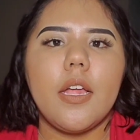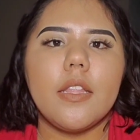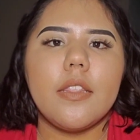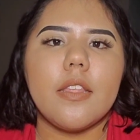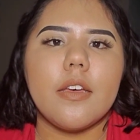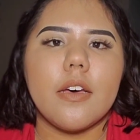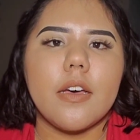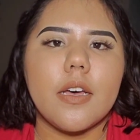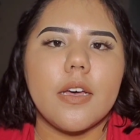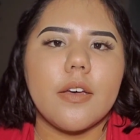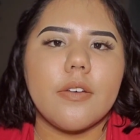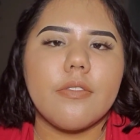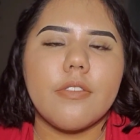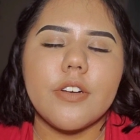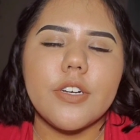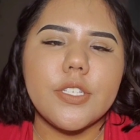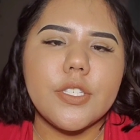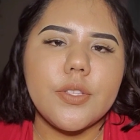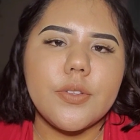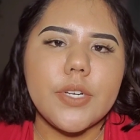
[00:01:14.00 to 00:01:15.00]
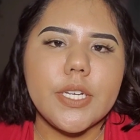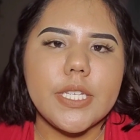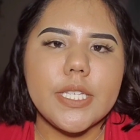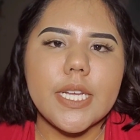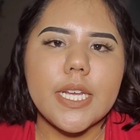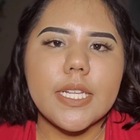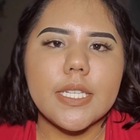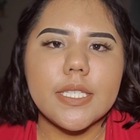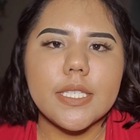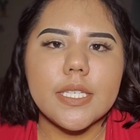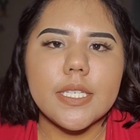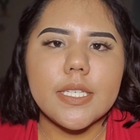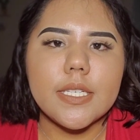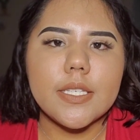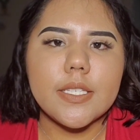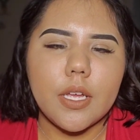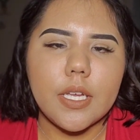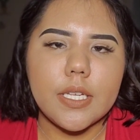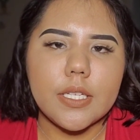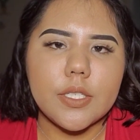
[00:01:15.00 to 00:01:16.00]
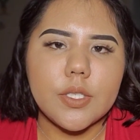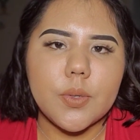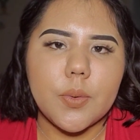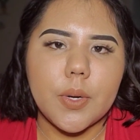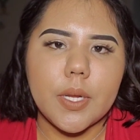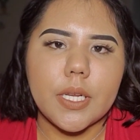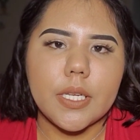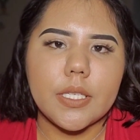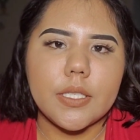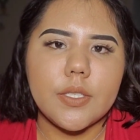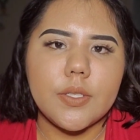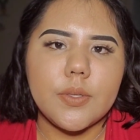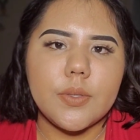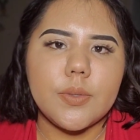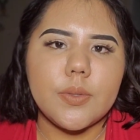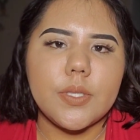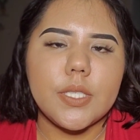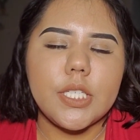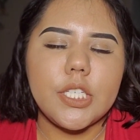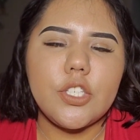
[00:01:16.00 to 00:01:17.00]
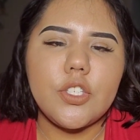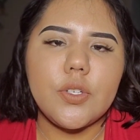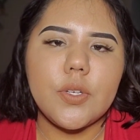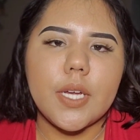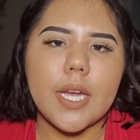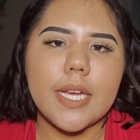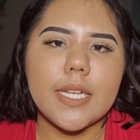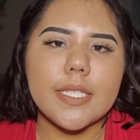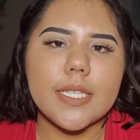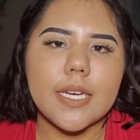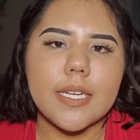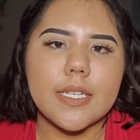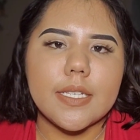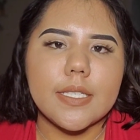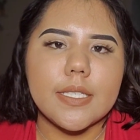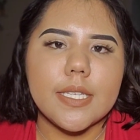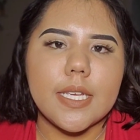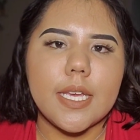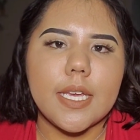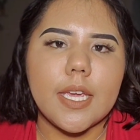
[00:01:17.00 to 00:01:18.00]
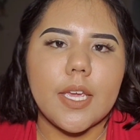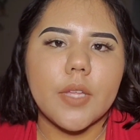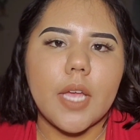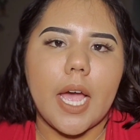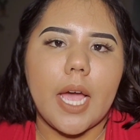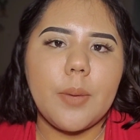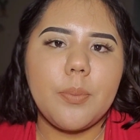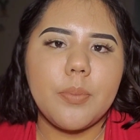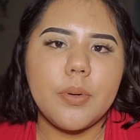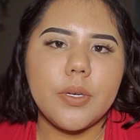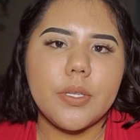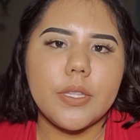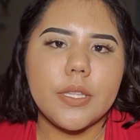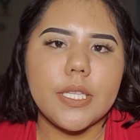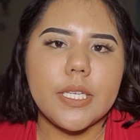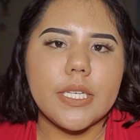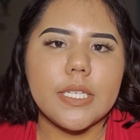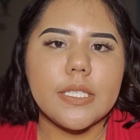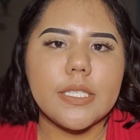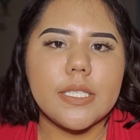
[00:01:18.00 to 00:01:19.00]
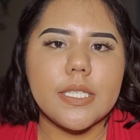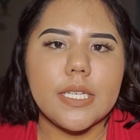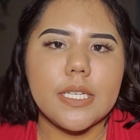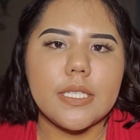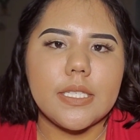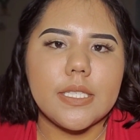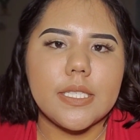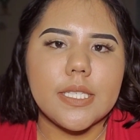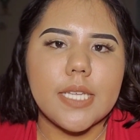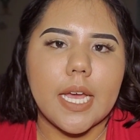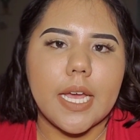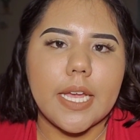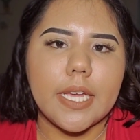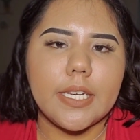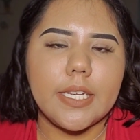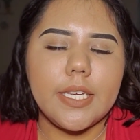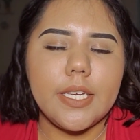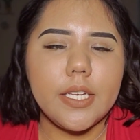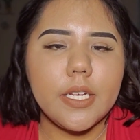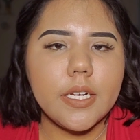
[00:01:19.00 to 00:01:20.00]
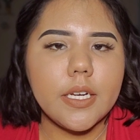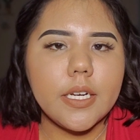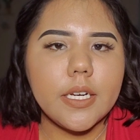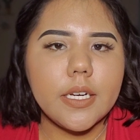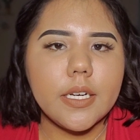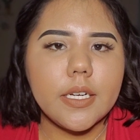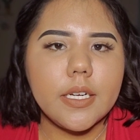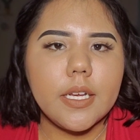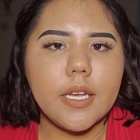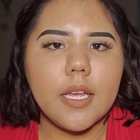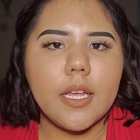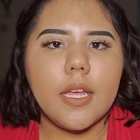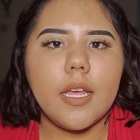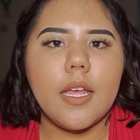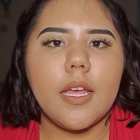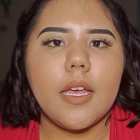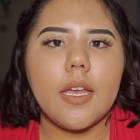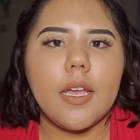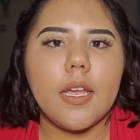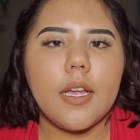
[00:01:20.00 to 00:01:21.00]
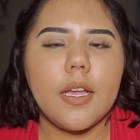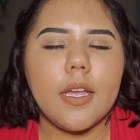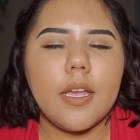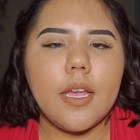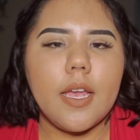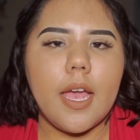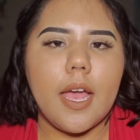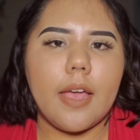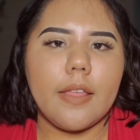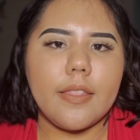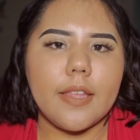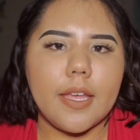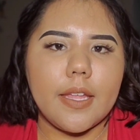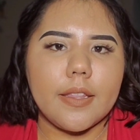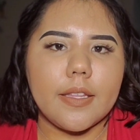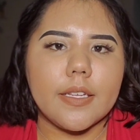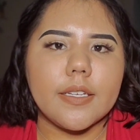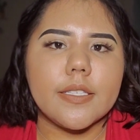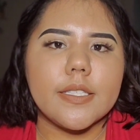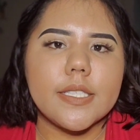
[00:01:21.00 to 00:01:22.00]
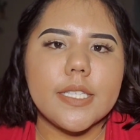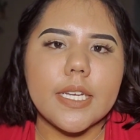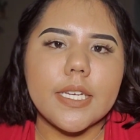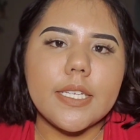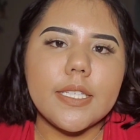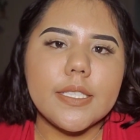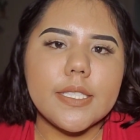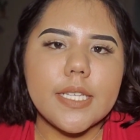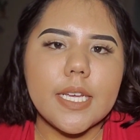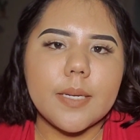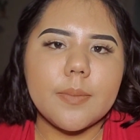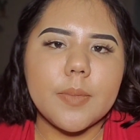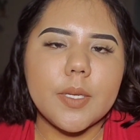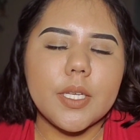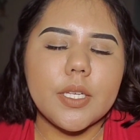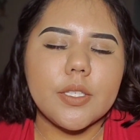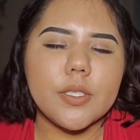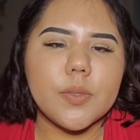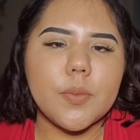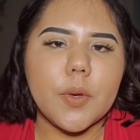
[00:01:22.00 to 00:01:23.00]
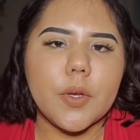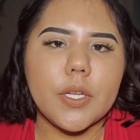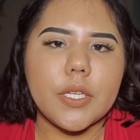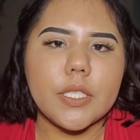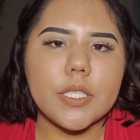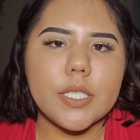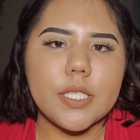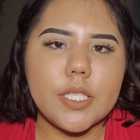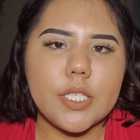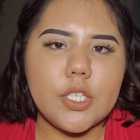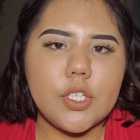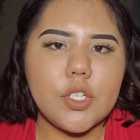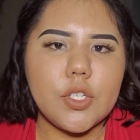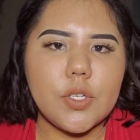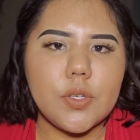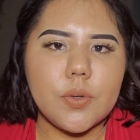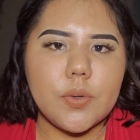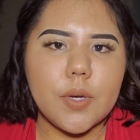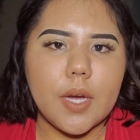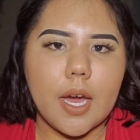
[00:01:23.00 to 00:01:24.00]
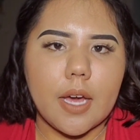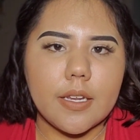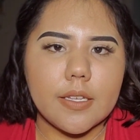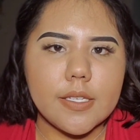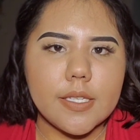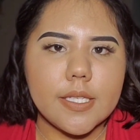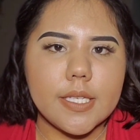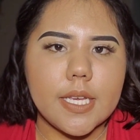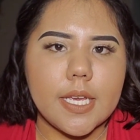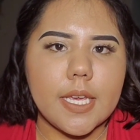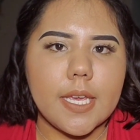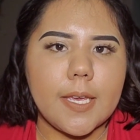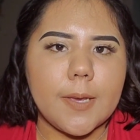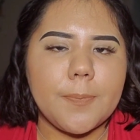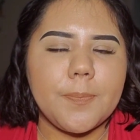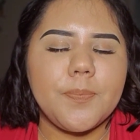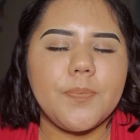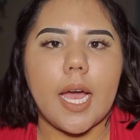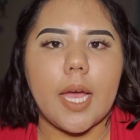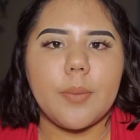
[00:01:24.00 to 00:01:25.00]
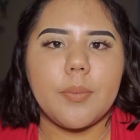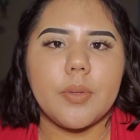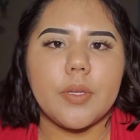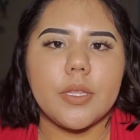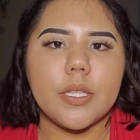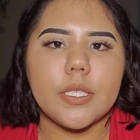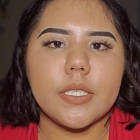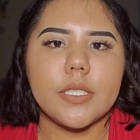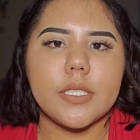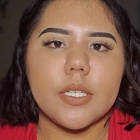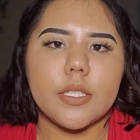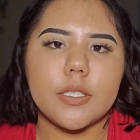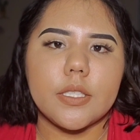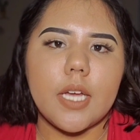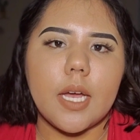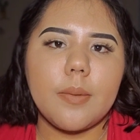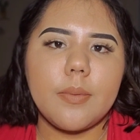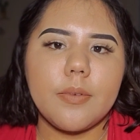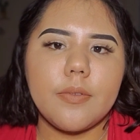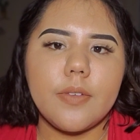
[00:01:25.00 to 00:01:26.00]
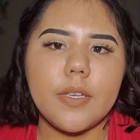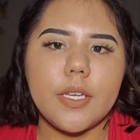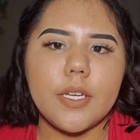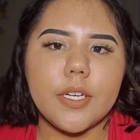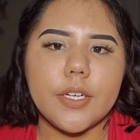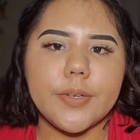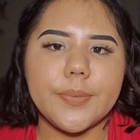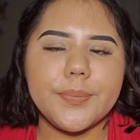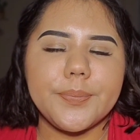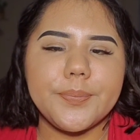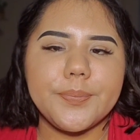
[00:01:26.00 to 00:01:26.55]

The first 3 sentences is going to teach you guys how to say I put this inside here, and then the second segment is going to teach you how to say I put this on top of here,